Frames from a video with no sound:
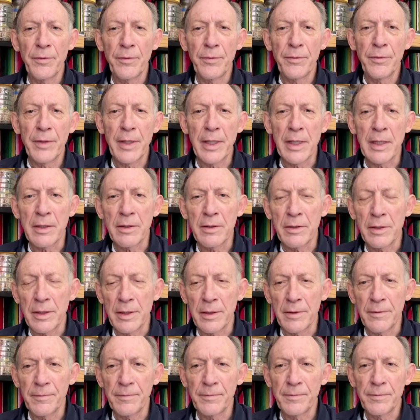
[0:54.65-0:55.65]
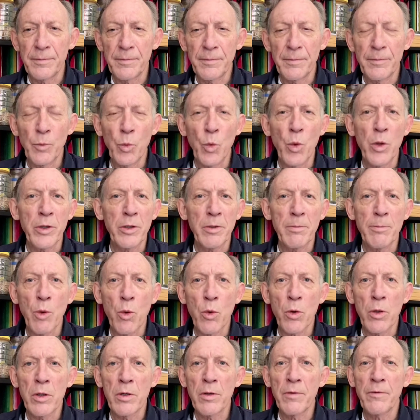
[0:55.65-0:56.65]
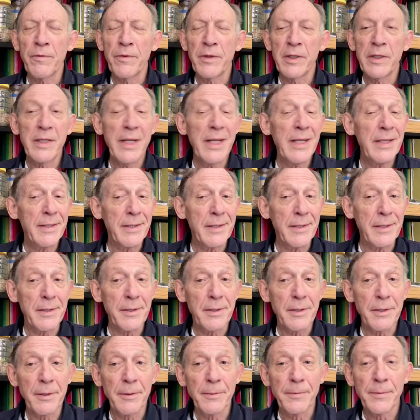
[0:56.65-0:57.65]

in one or more of the tenses.